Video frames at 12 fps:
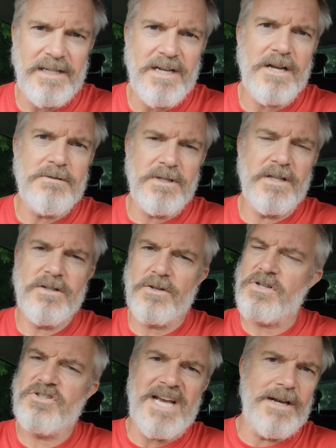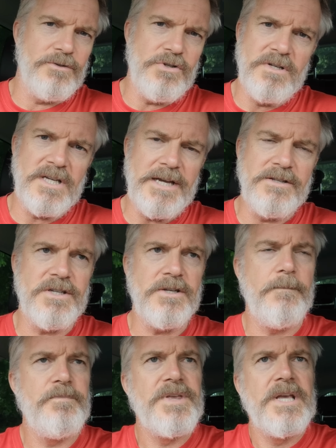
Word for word: They don't. There's lots of channels you can go to.